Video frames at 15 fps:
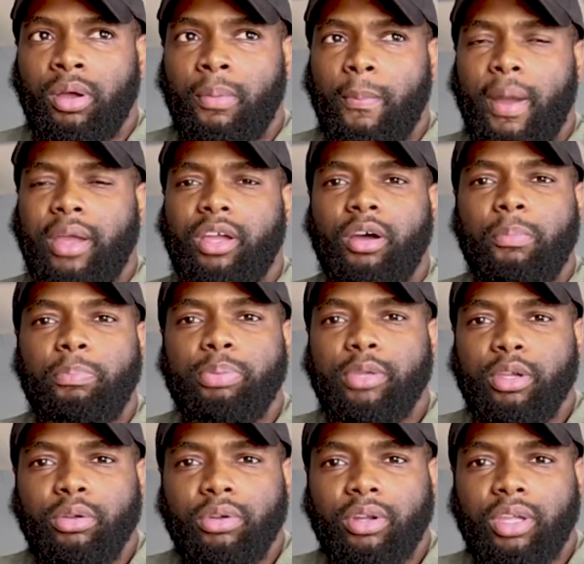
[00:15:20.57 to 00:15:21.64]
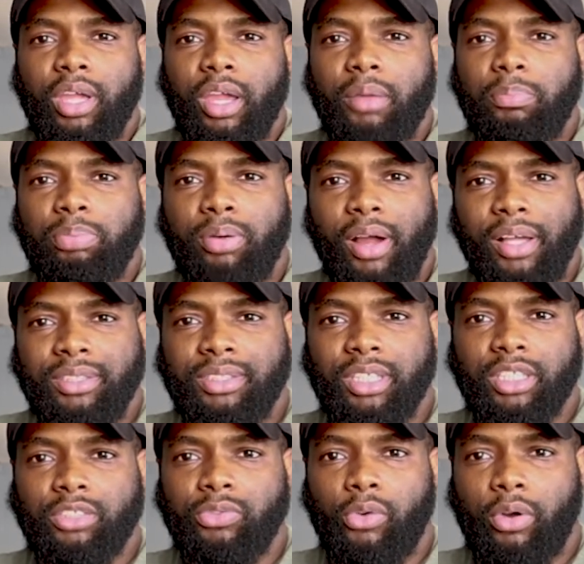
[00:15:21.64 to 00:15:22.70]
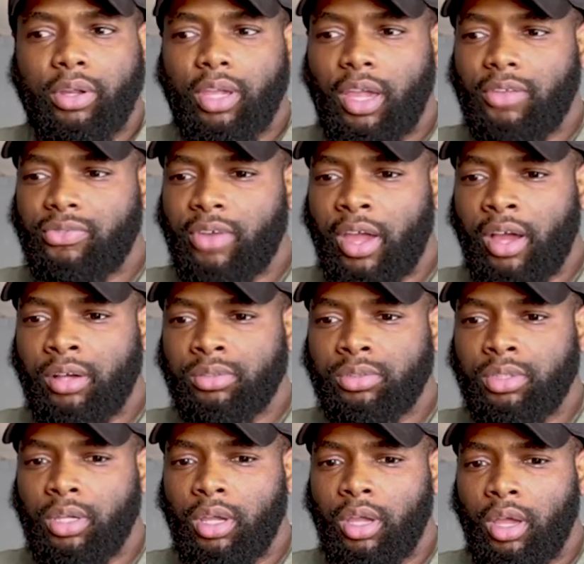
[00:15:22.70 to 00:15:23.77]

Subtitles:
my computer can't process 4K files.